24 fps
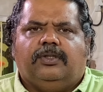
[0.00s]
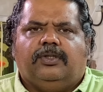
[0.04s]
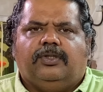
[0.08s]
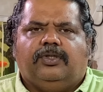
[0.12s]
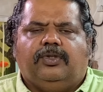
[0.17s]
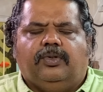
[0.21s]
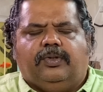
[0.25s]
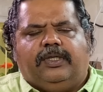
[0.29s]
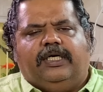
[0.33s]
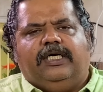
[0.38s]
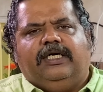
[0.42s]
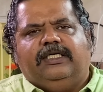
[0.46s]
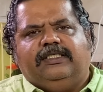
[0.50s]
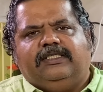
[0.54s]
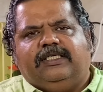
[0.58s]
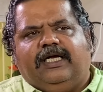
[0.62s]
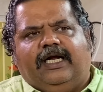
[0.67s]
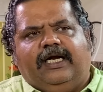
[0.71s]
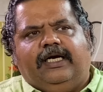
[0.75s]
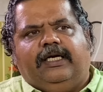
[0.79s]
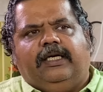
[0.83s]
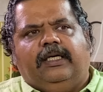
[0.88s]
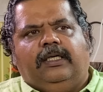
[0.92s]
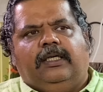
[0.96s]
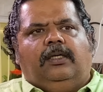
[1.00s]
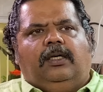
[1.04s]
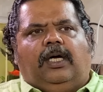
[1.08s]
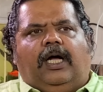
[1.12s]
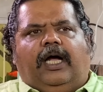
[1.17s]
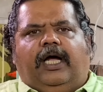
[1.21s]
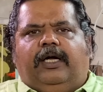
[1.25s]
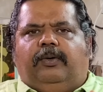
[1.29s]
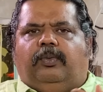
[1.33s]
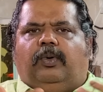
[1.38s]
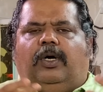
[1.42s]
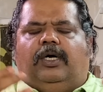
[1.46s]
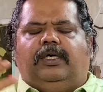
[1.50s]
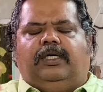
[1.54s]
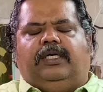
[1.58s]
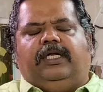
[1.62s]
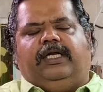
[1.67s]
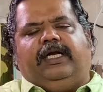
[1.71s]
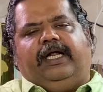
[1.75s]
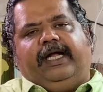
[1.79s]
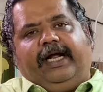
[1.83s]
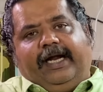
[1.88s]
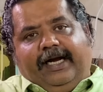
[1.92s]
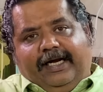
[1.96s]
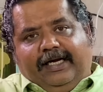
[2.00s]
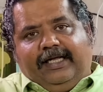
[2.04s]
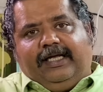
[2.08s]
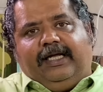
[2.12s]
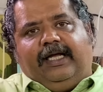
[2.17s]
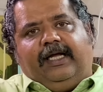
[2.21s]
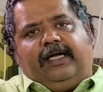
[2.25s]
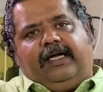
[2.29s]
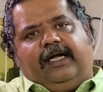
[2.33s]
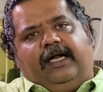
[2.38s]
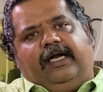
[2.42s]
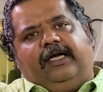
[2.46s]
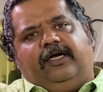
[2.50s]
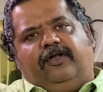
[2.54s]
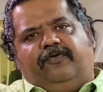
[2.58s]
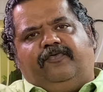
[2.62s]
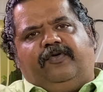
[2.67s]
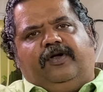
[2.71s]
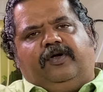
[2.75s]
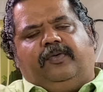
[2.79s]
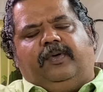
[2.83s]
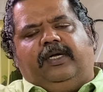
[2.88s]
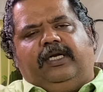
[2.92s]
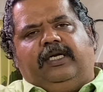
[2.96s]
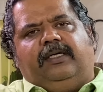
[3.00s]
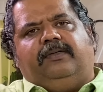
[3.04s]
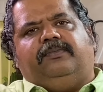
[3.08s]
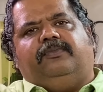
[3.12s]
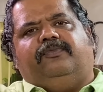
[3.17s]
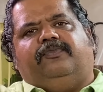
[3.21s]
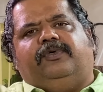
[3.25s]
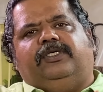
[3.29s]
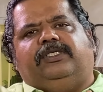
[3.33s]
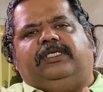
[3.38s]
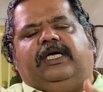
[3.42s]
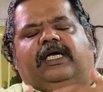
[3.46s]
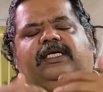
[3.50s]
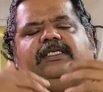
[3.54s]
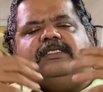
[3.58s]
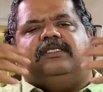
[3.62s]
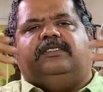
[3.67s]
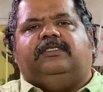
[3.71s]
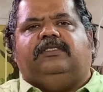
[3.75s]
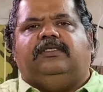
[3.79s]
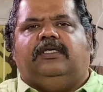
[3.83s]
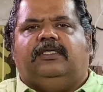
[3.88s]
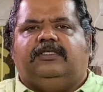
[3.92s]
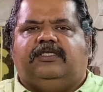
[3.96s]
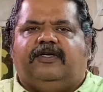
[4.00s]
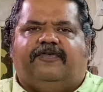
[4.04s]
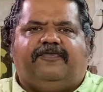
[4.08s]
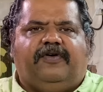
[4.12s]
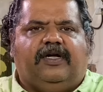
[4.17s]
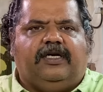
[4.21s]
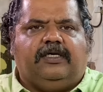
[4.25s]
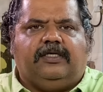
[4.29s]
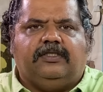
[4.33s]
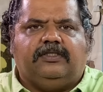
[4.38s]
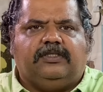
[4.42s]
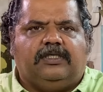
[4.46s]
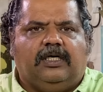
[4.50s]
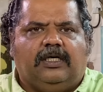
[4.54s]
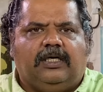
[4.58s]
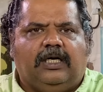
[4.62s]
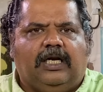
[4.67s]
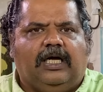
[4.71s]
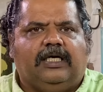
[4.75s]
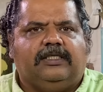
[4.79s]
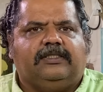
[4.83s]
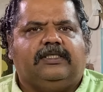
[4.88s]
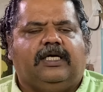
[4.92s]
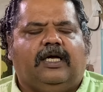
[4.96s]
You can decide, I want an ADA kind of aquarium which has sapphire crystal glass.